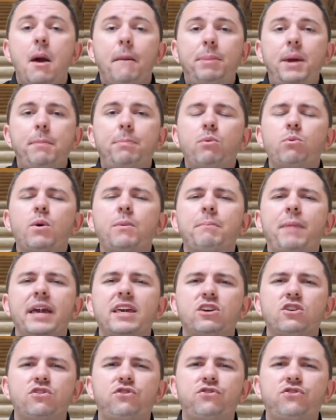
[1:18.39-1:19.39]
People will
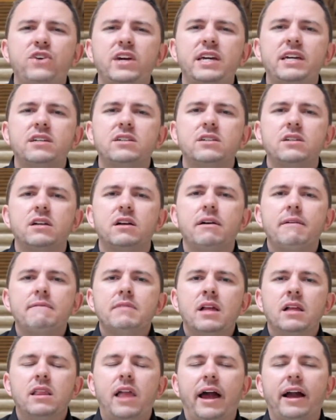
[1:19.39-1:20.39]
make you feel
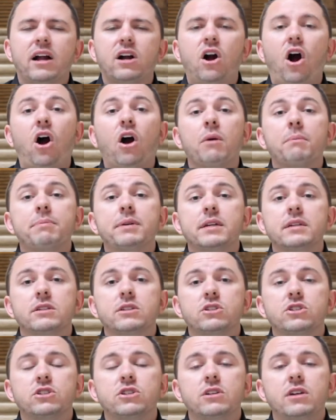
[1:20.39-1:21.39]
like
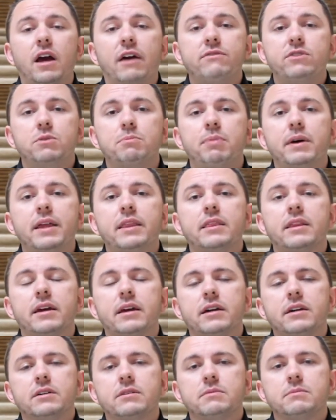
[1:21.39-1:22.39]
garbage. Have you been
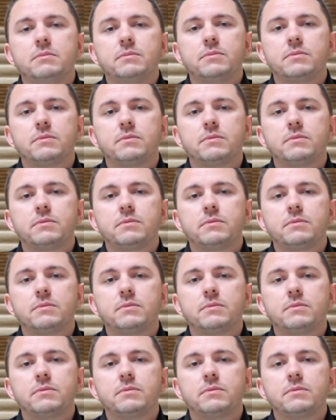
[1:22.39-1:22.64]
there?